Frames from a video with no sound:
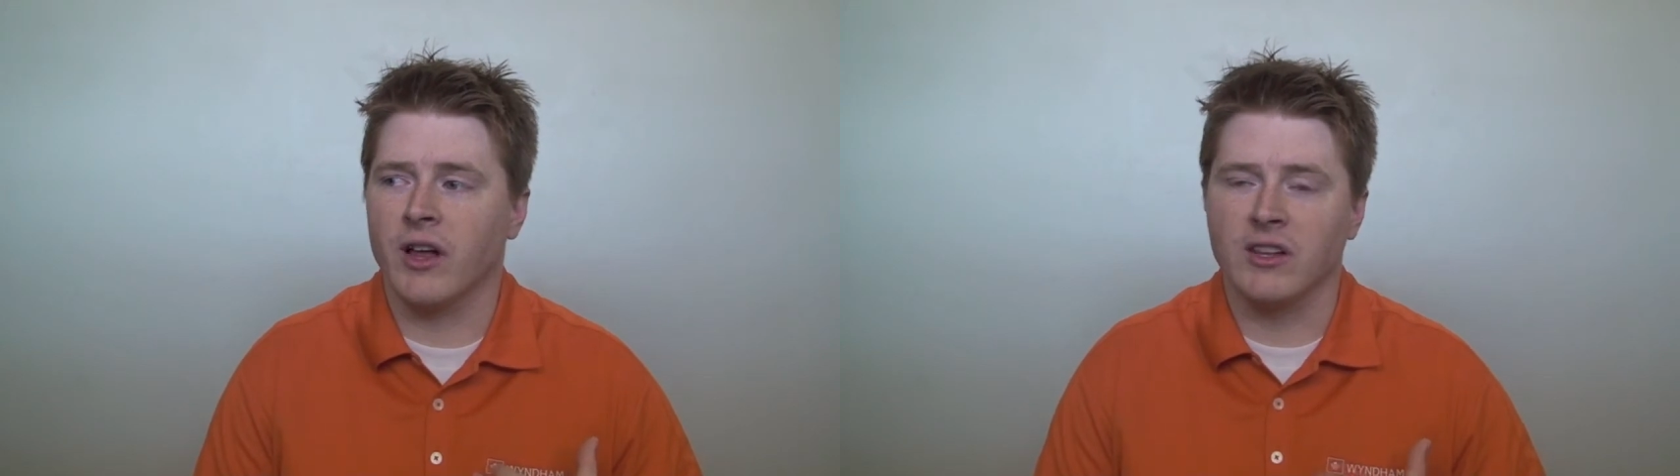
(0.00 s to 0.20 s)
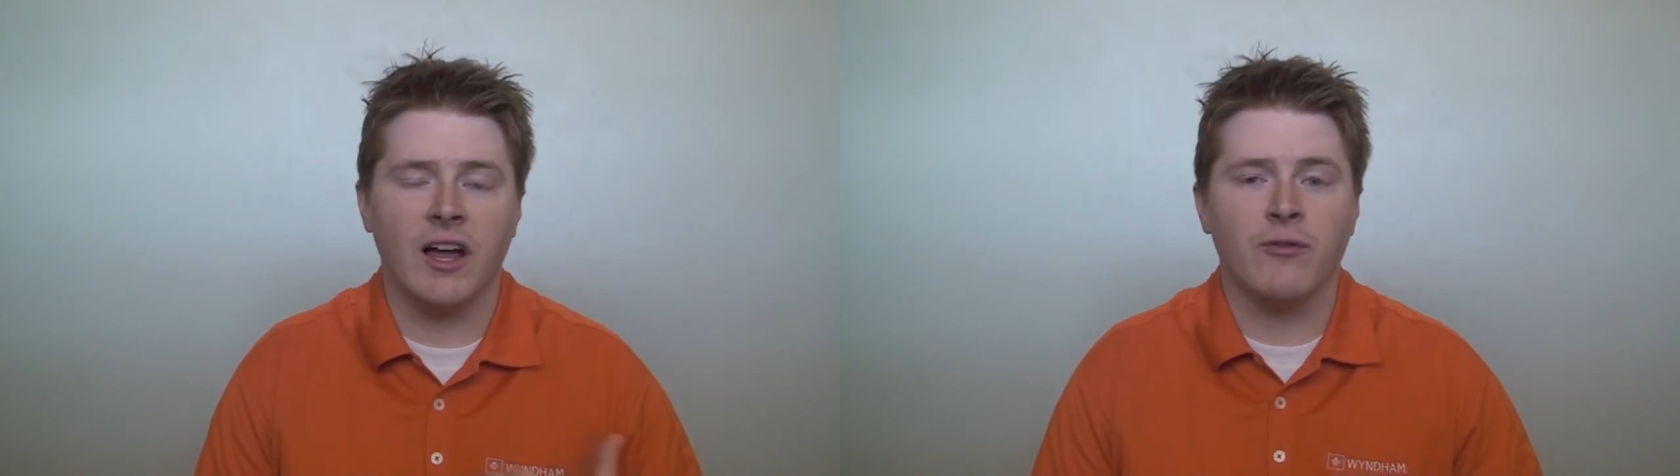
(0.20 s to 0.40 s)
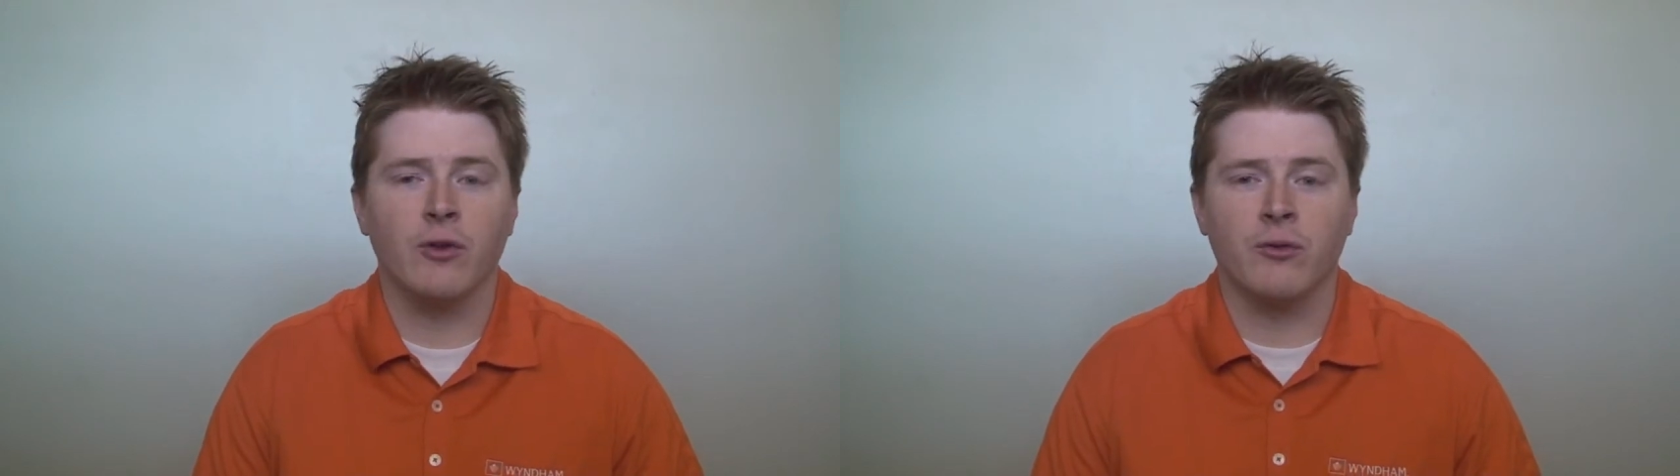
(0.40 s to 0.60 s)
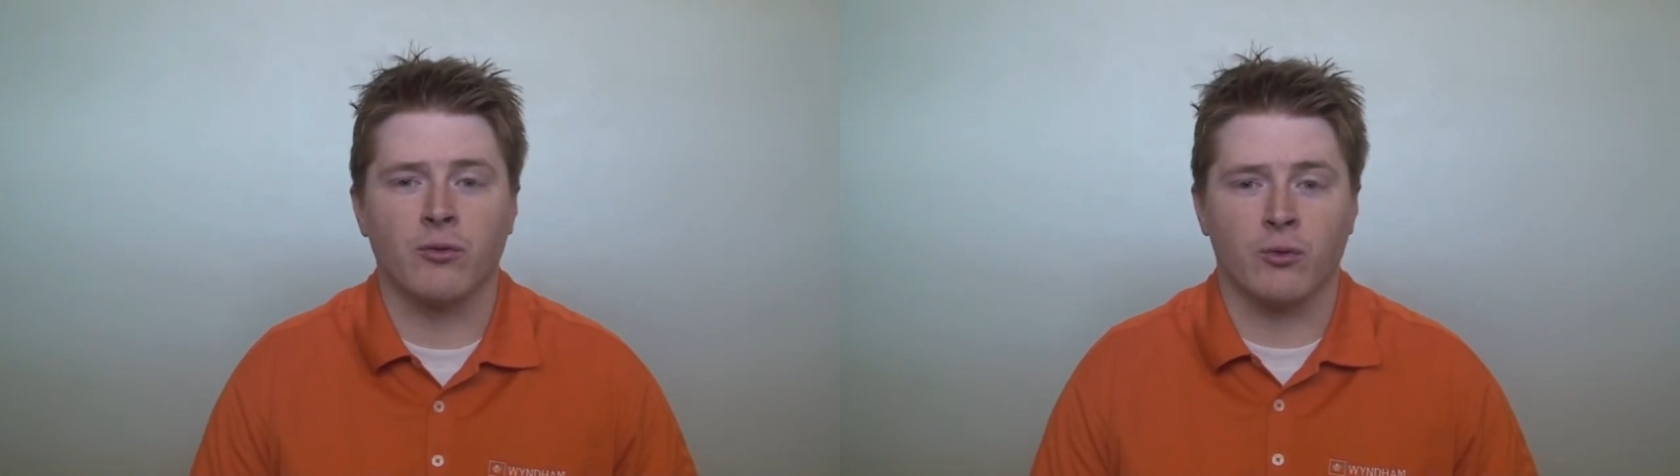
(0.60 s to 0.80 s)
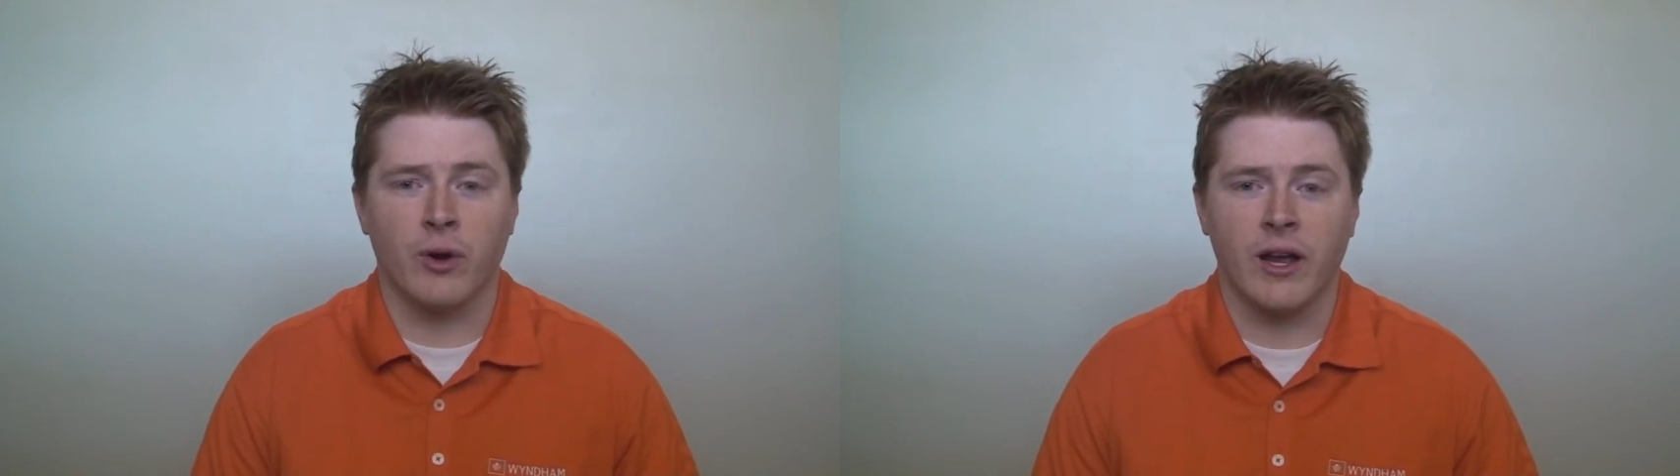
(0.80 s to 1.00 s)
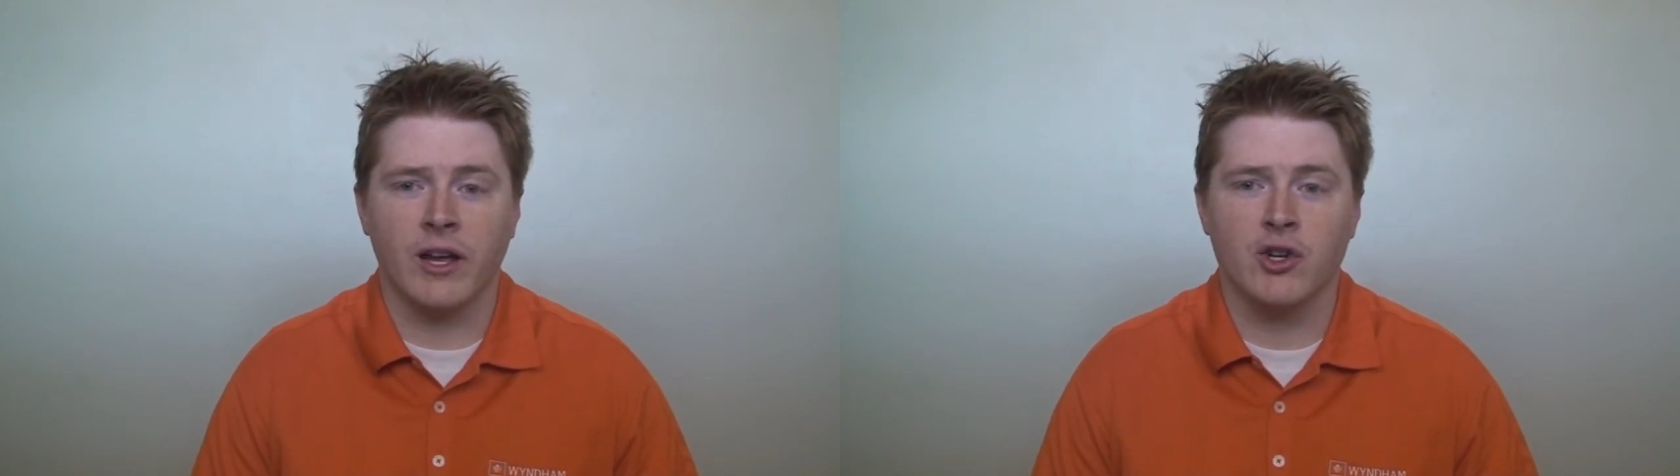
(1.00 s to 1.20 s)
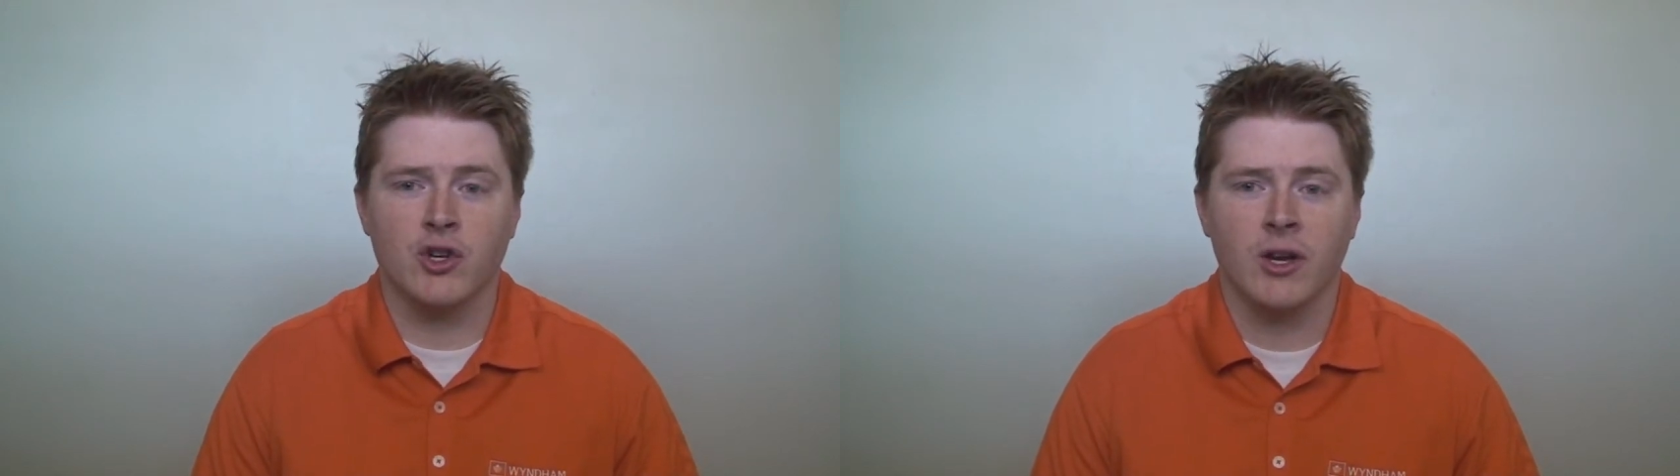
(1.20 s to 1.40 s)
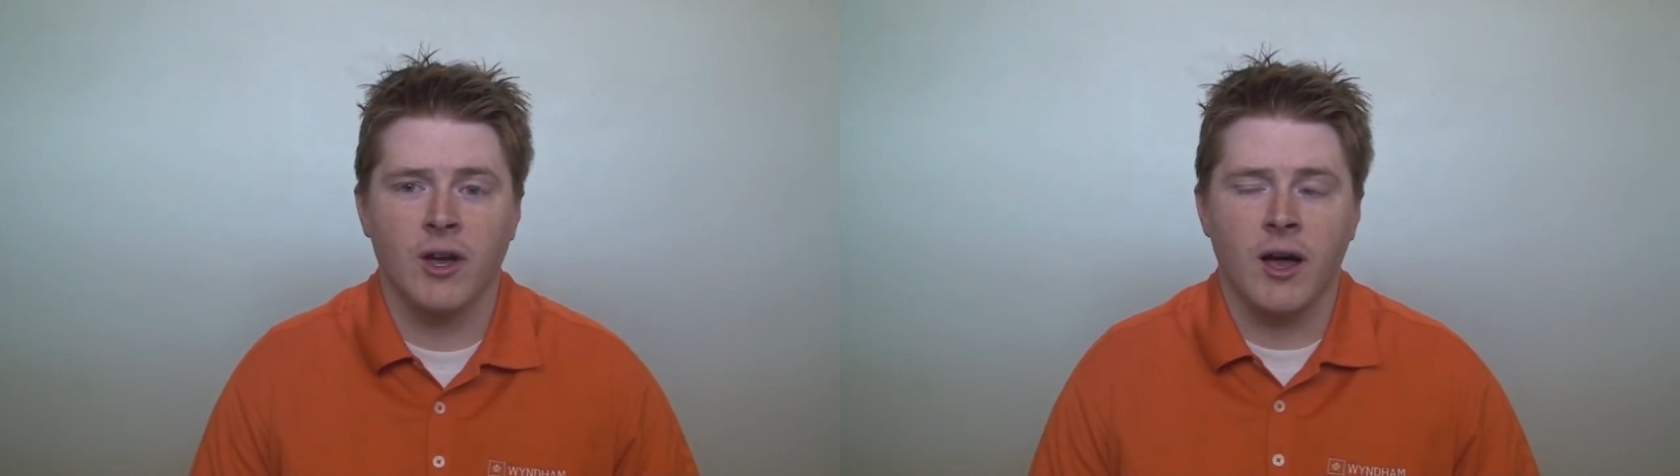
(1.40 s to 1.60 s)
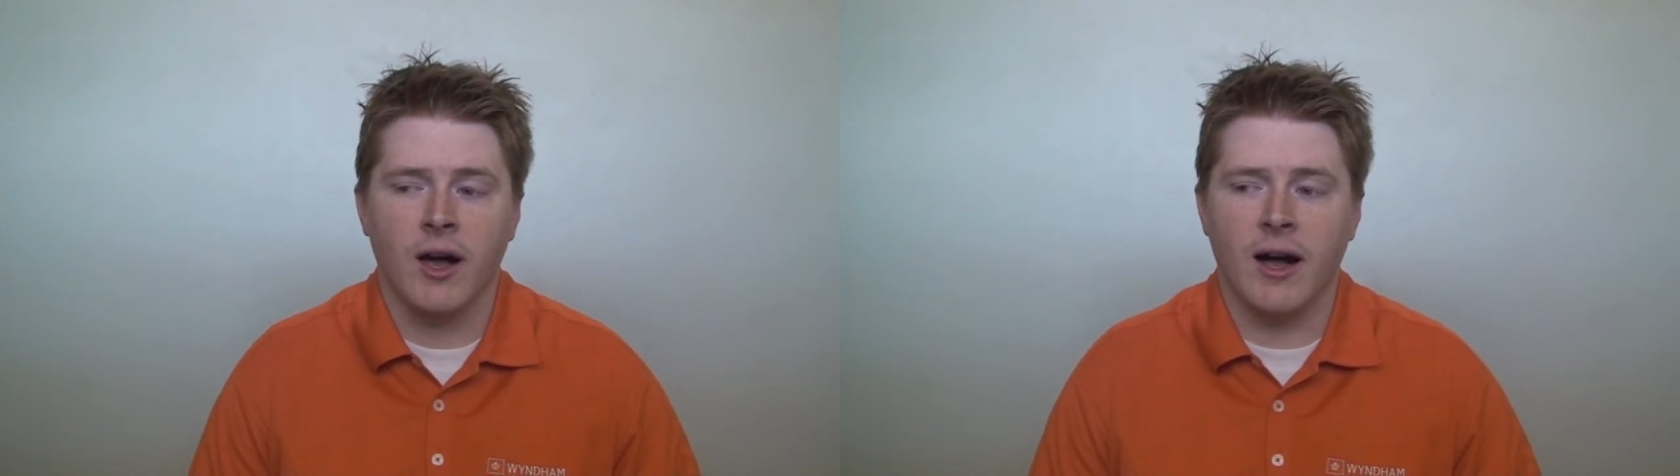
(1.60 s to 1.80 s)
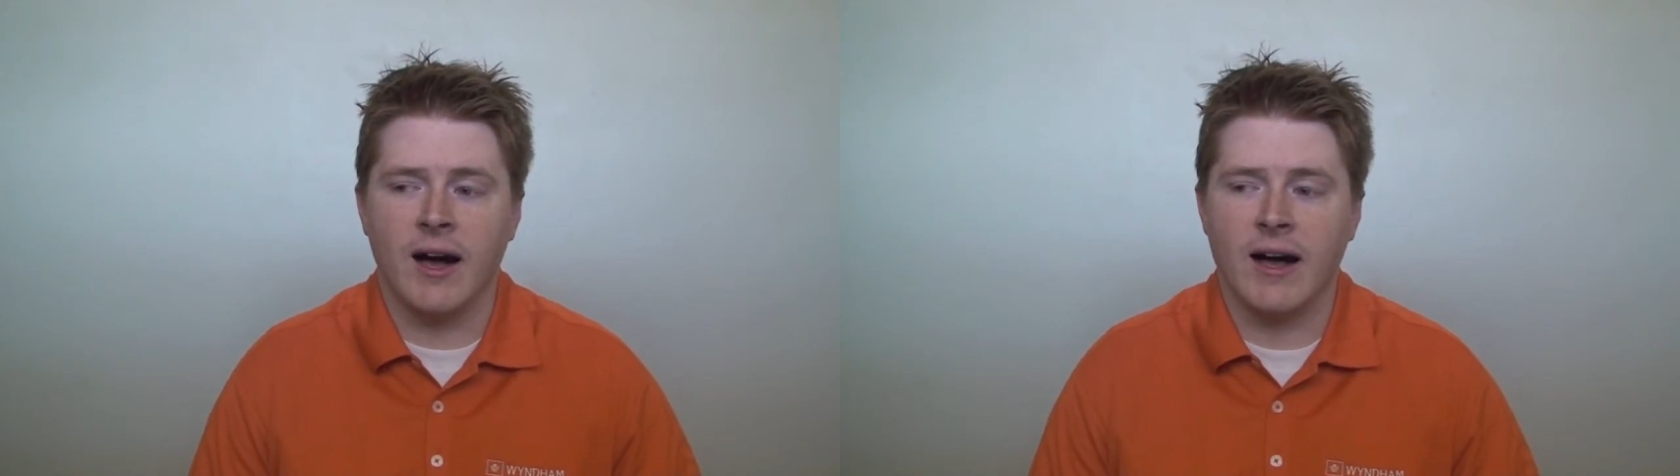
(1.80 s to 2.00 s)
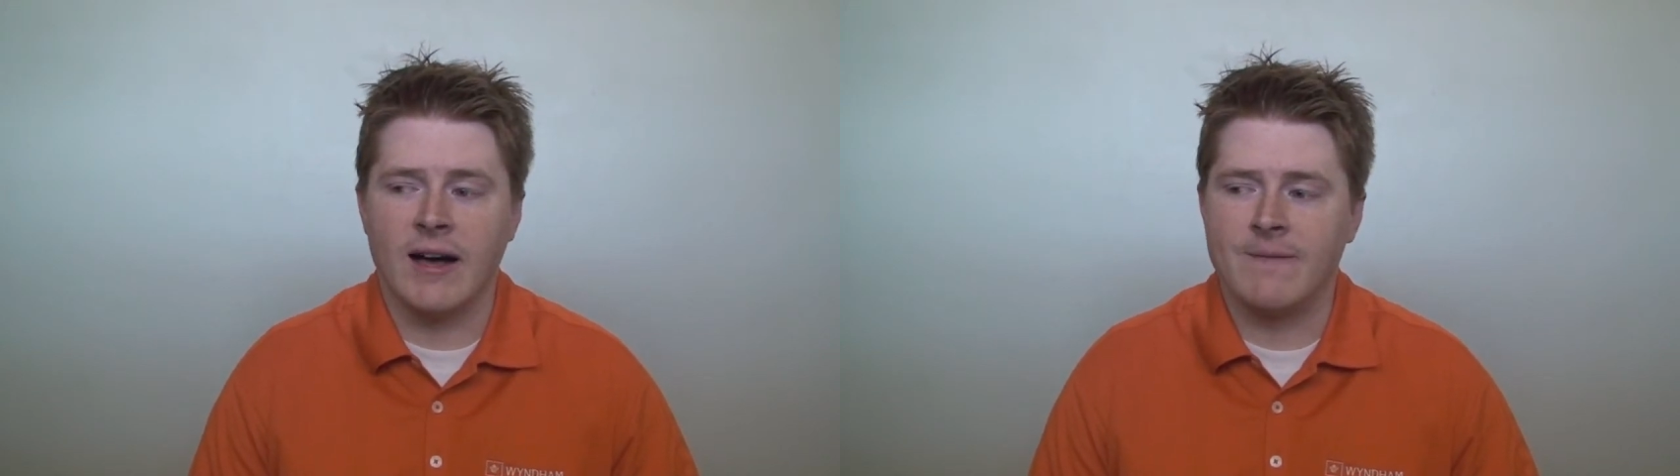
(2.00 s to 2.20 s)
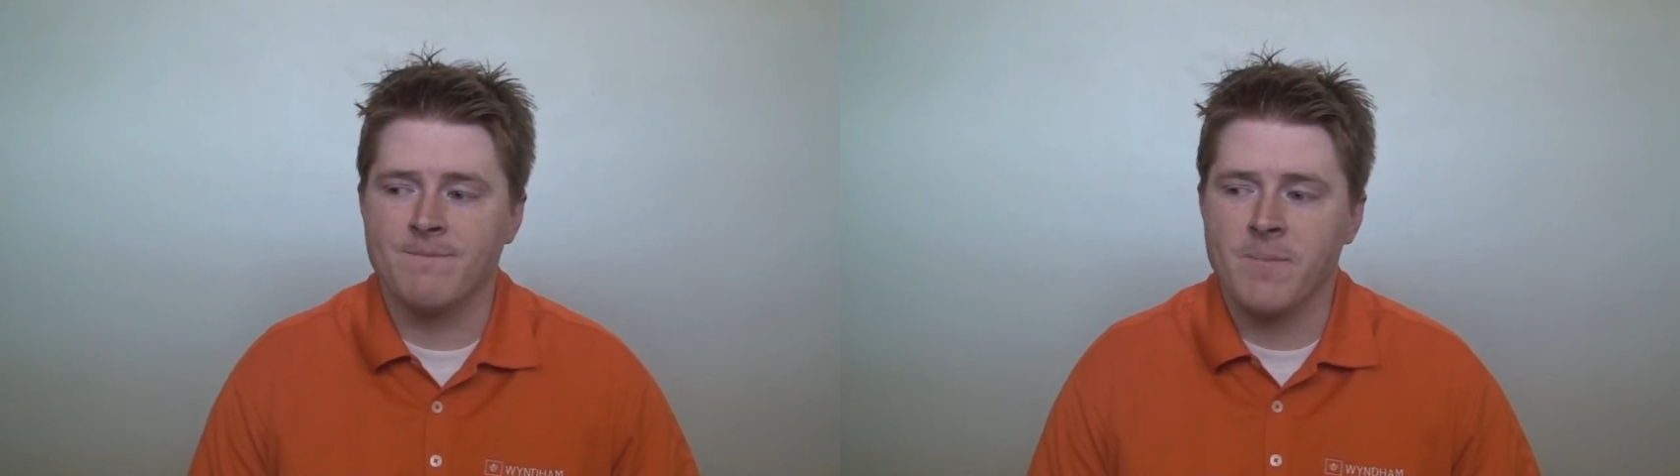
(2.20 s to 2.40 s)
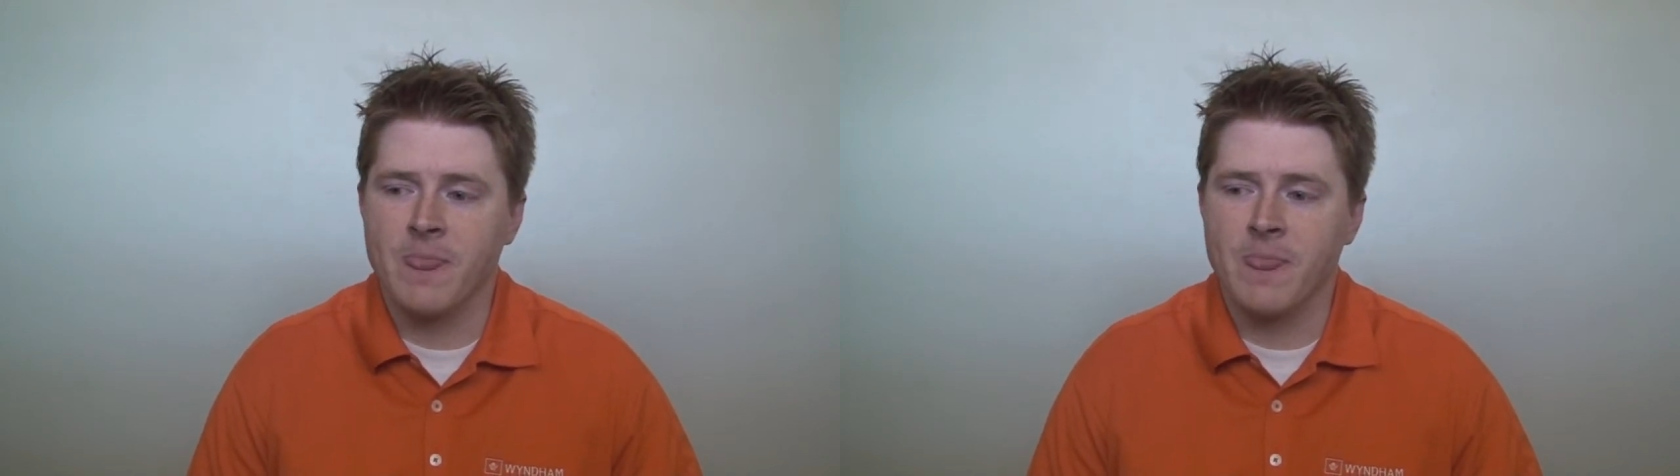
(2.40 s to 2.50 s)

a level of rage that